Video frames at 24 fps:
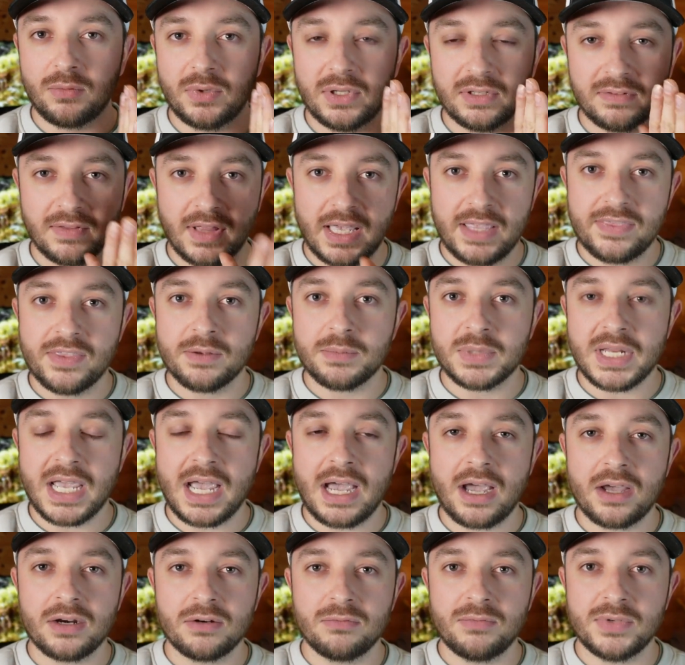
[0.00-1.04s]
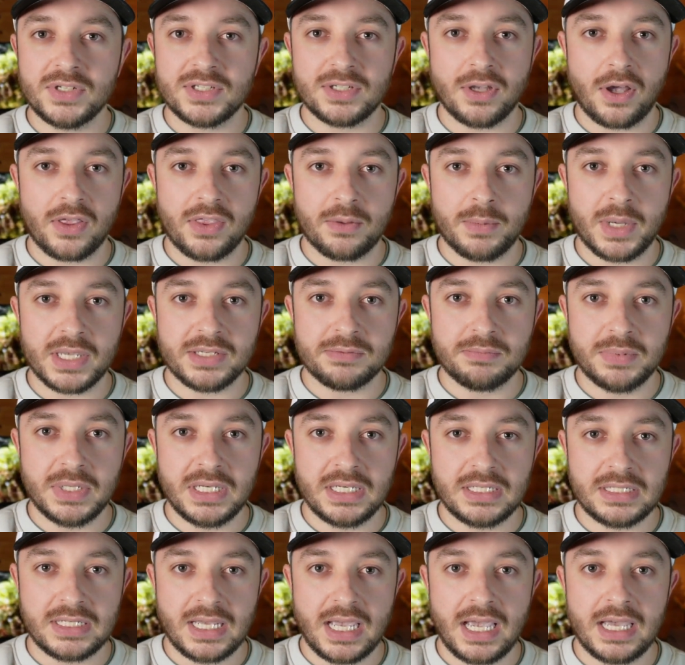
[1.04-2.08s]
we laid them down, we saw them as
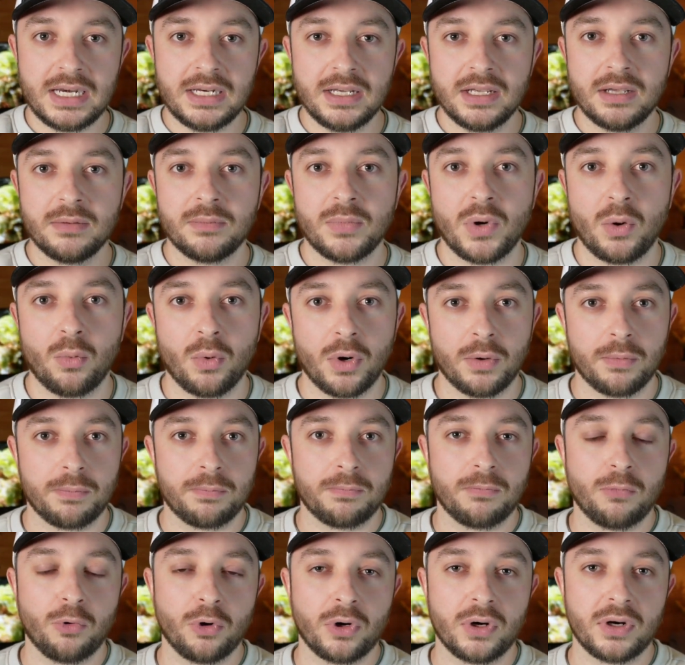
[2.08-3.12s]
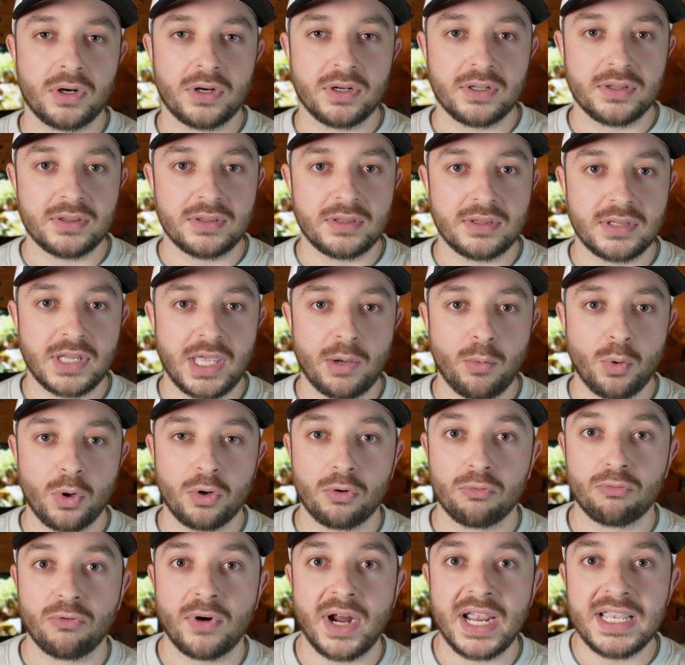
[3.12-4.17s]
being dead, but
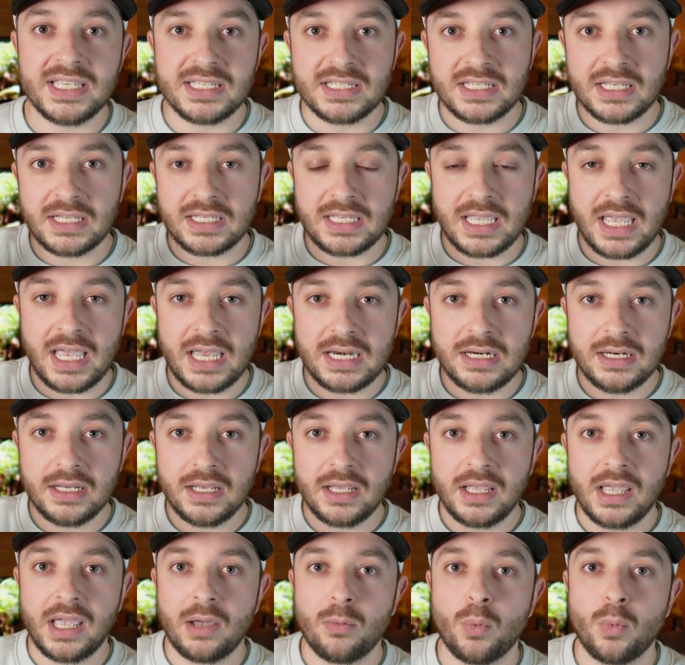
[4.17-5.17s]
we're rising again.